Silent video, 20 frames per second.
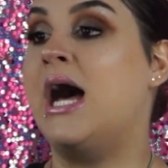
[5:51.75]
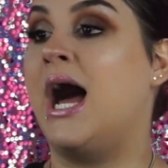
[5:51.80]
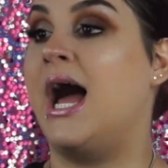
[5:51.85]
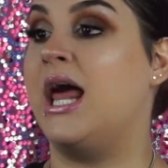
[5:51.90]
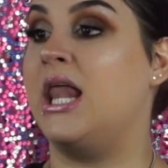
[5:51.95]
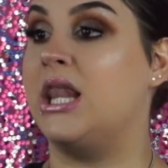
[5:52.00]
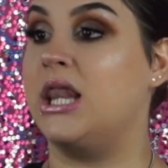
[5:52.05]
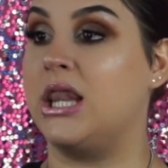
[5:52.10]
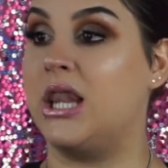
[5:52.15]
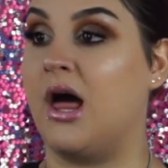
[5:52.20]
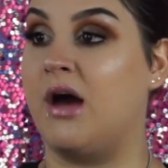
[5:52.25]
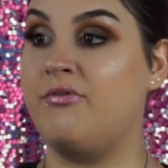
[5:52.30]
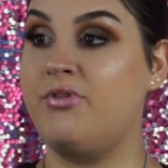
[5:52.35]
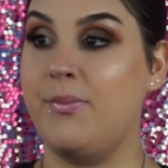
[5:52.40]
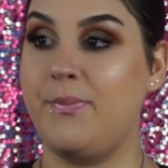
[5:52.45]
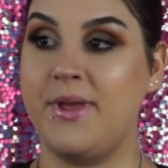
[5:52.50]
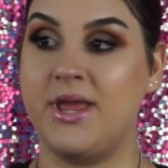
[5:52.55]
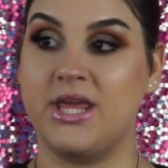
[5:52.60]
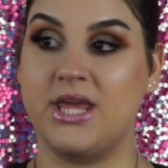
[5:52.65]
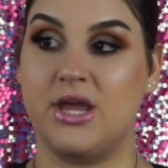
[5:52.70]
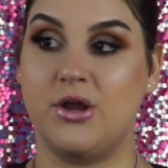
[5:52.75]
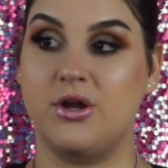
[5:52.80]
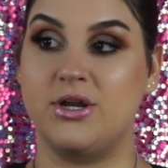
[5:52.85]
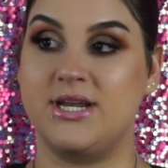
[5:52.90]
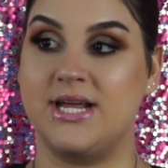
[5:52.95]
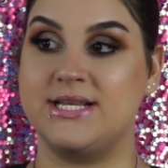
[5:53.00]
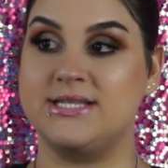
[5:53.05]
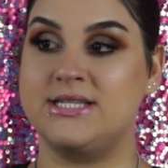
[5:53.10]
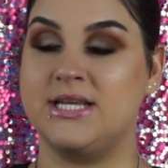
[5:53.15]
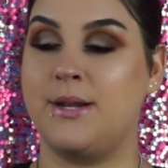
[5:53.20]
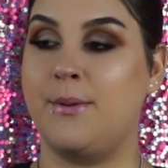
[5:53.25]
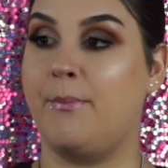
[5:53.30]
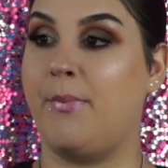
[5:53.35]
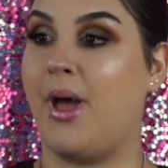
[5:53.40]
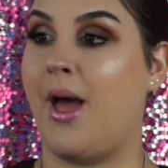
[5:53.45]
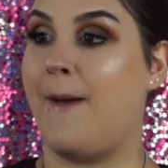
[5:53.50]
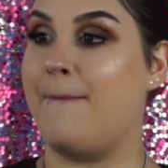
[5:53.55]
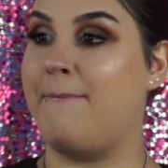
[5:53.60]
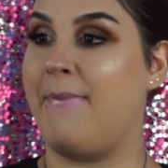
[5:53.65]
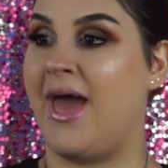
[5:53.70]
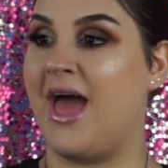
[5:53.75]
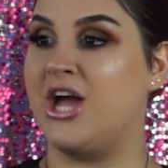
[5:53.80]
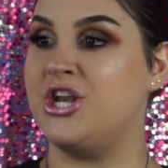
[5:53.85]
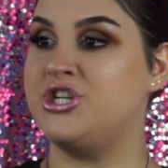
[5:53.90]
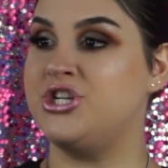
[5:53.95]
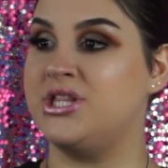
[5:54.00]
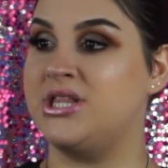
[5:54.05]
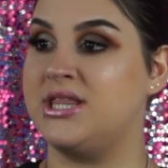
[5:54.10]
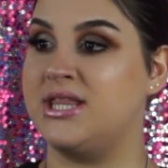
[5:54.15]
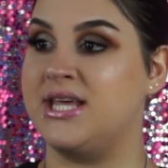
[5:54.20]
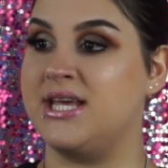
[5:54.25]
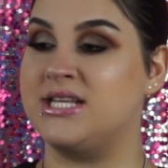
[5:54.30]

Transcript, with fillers: I love the pink iridescent, but imagine